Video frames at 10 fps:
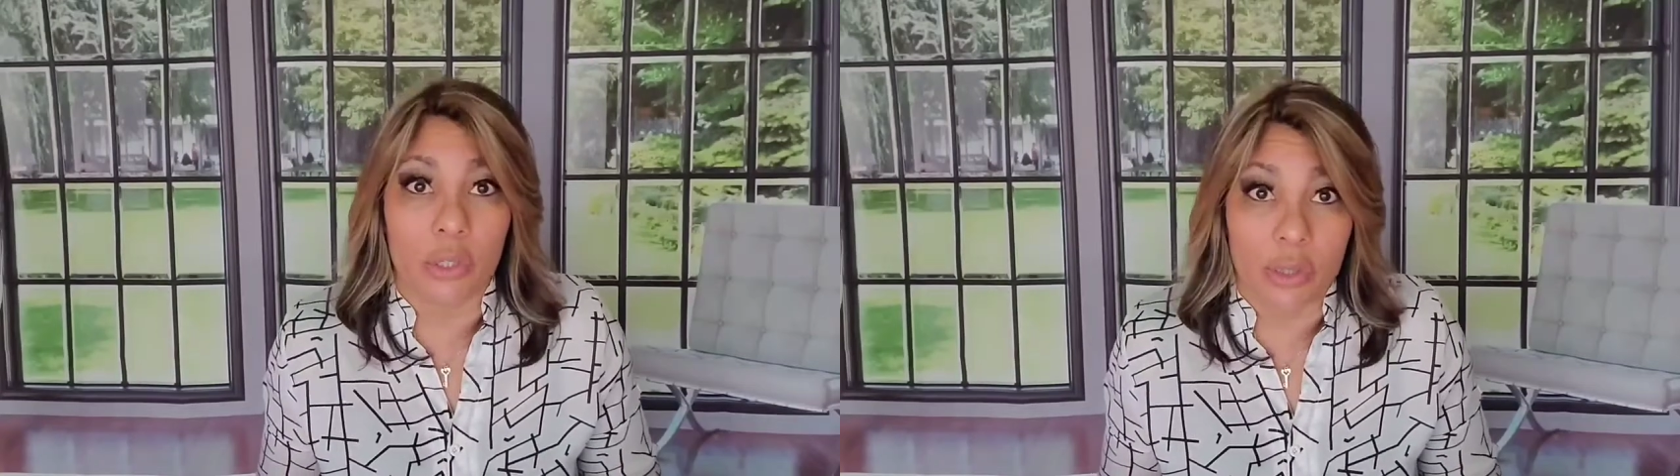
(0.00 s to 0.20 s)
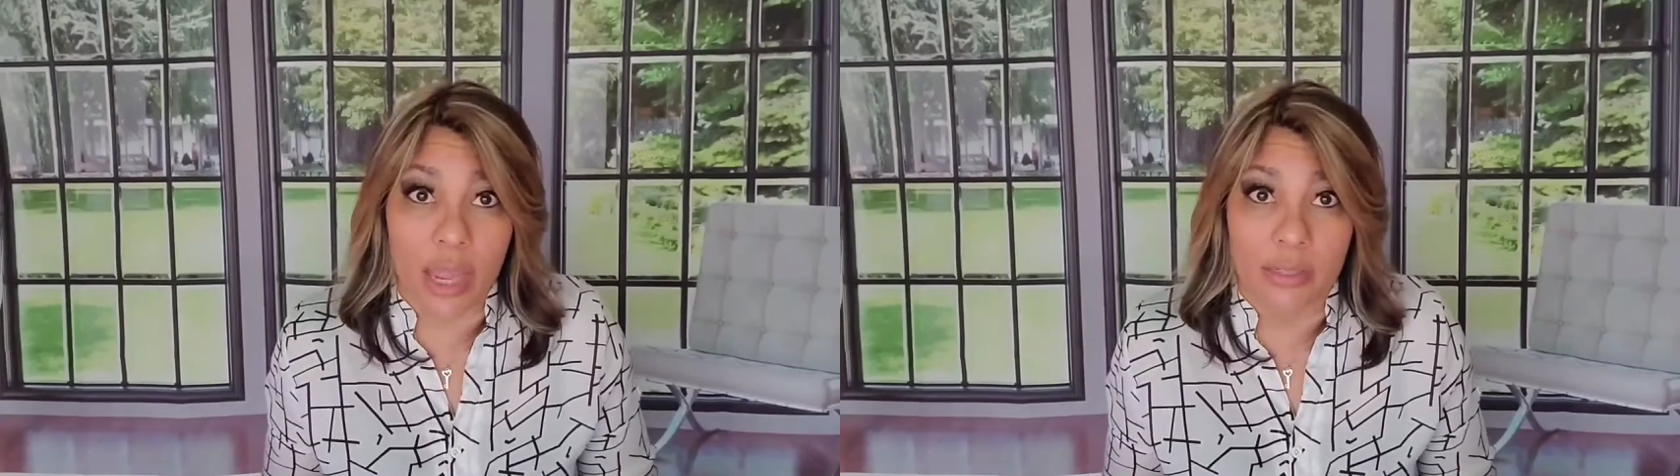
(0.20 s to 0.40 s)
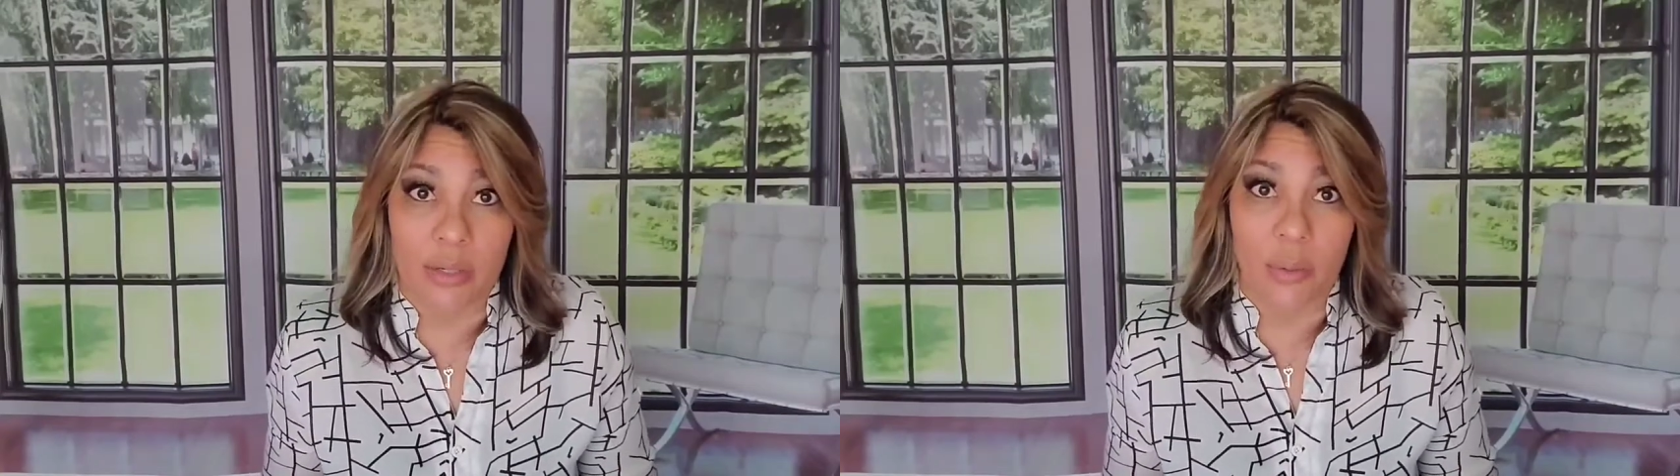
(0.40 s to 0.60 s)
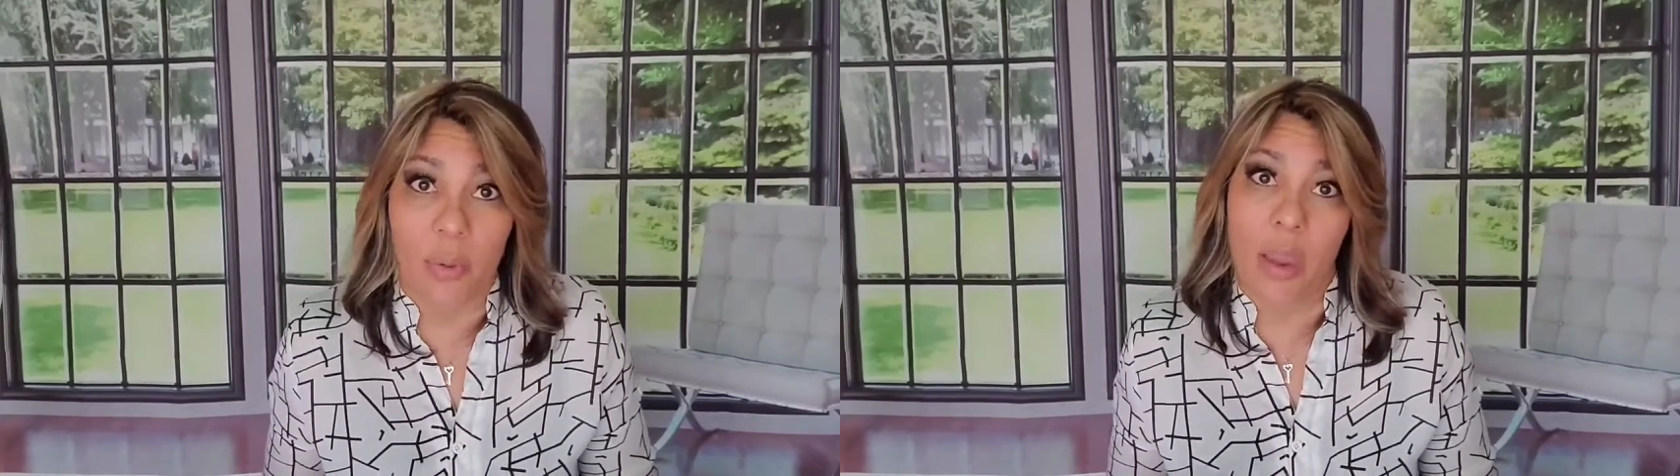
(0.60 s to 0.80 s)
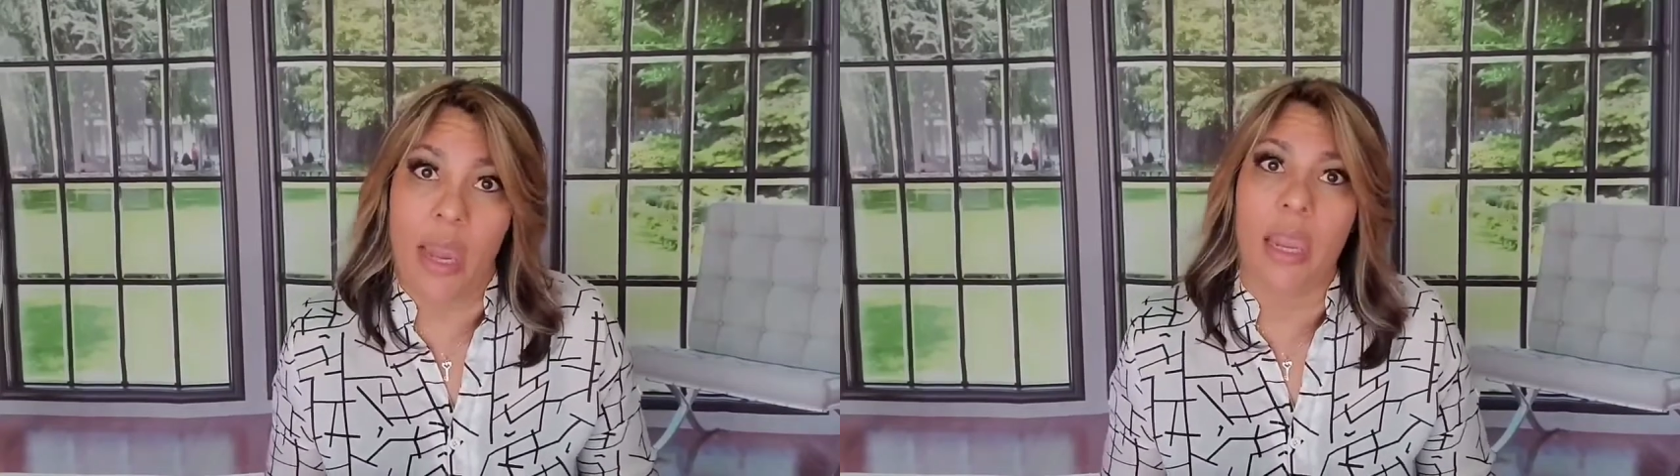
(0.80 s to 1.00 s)

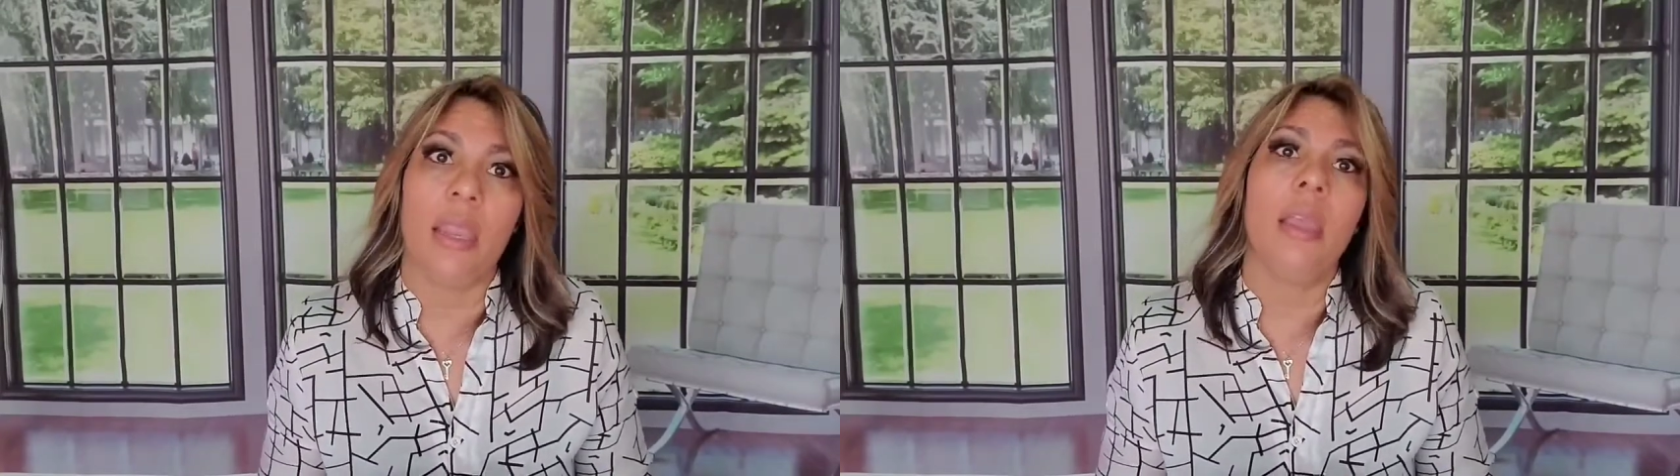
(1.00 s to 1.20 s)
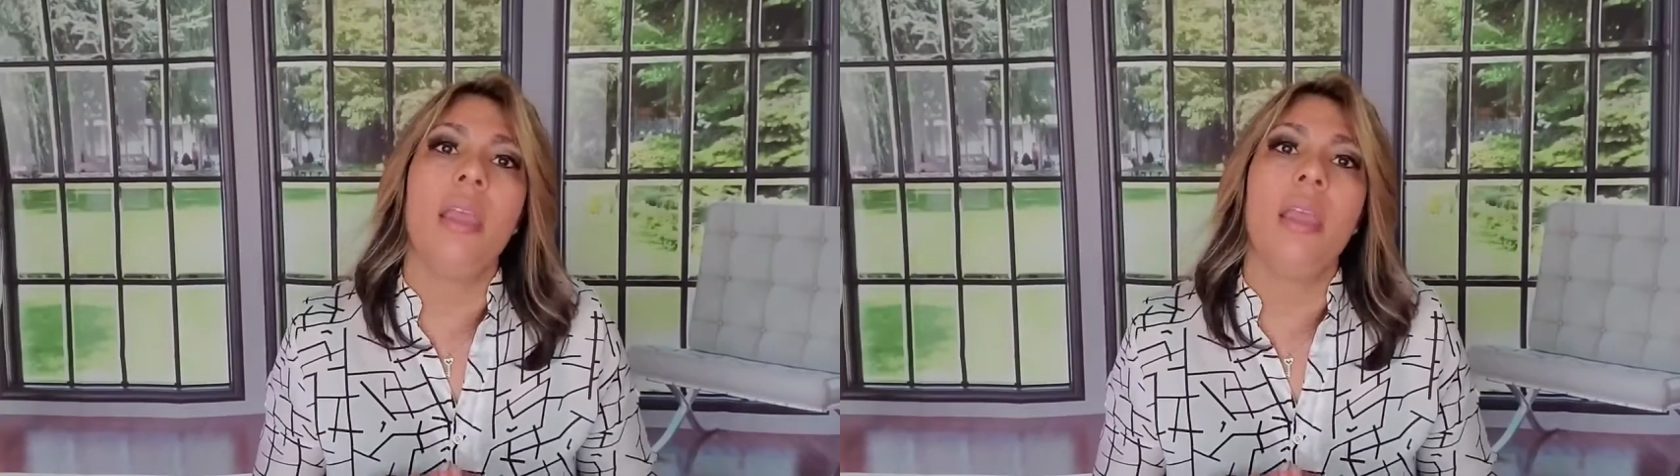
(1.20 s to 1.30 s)
2008.